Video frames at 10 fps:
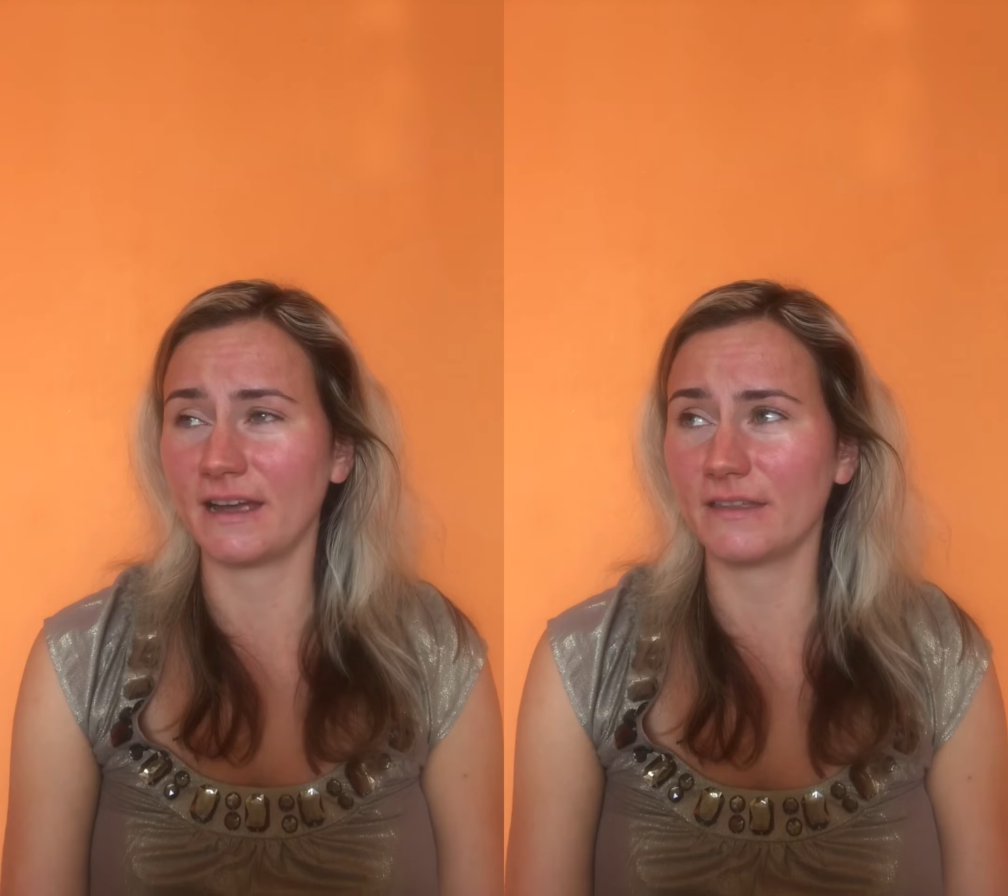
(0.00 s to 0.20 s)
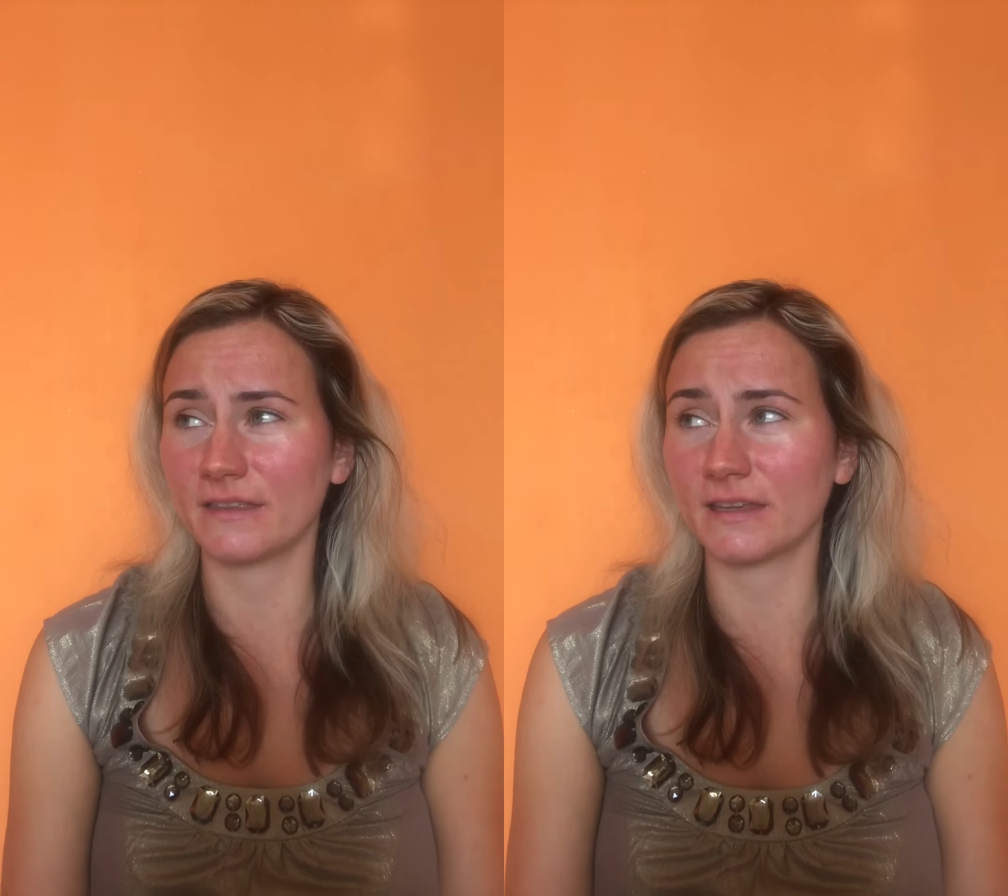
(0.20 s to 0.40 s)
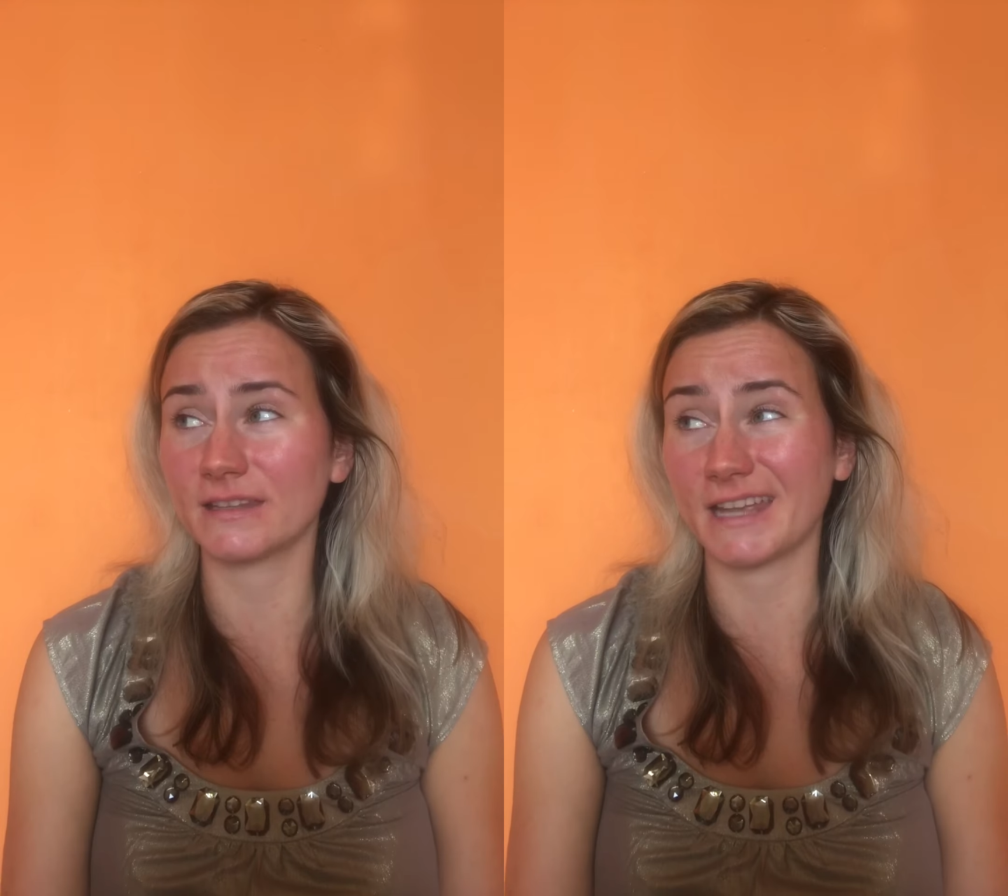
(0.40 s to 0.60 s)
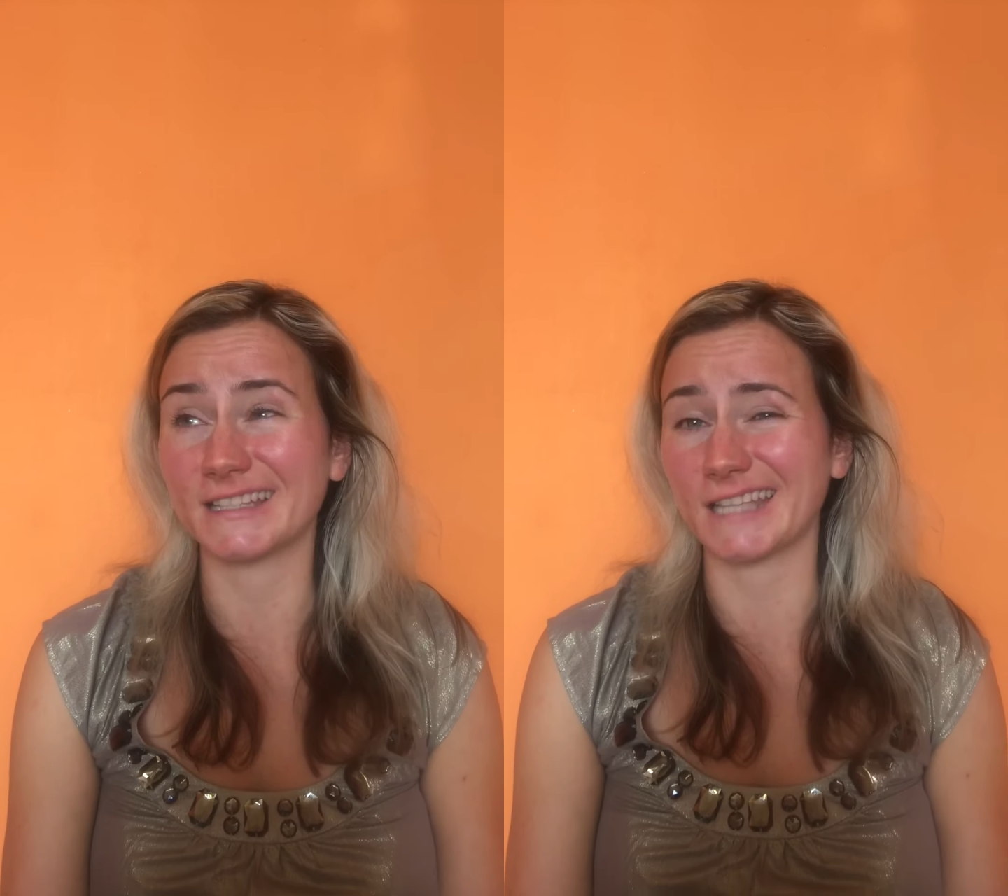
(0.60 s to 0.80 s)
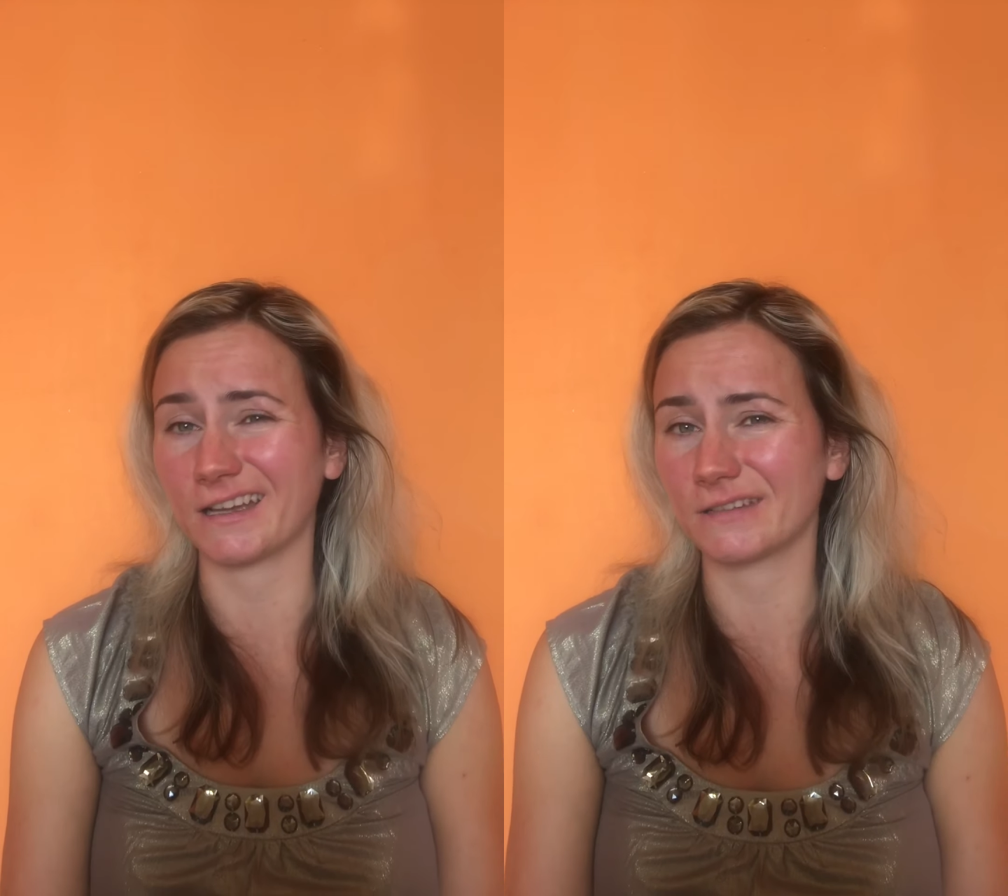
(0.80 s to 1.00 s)
I think it can
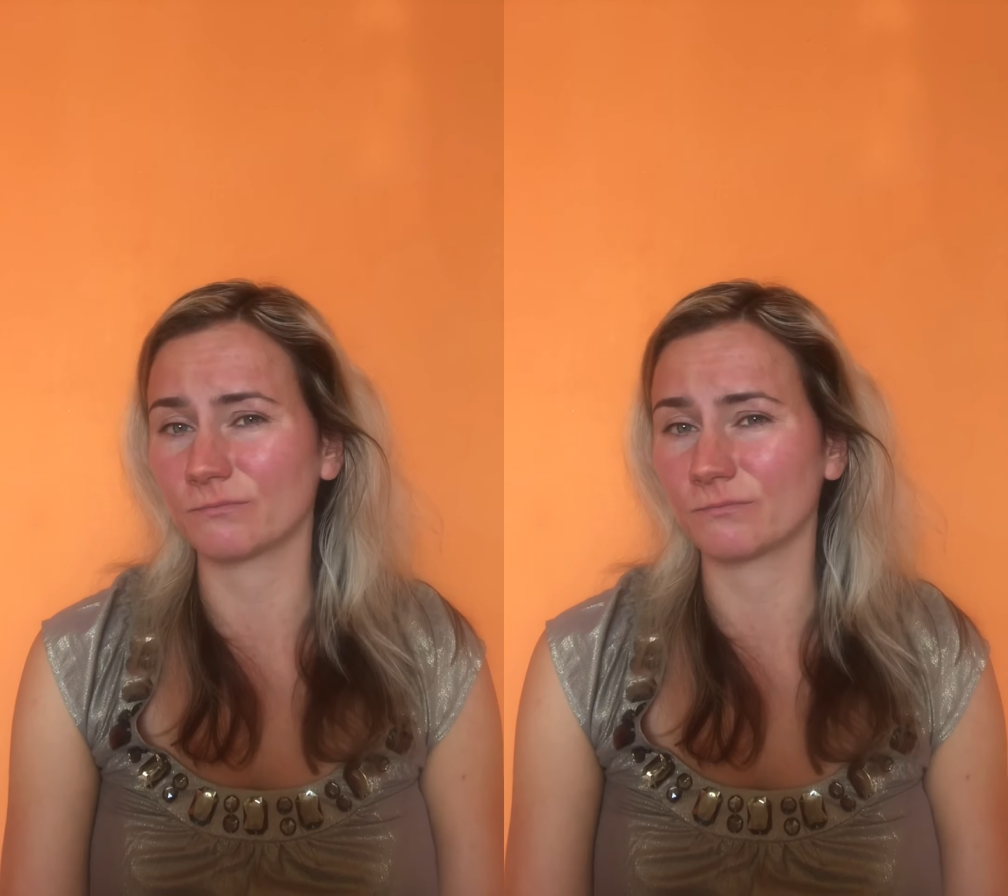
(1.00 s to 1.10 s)
suck.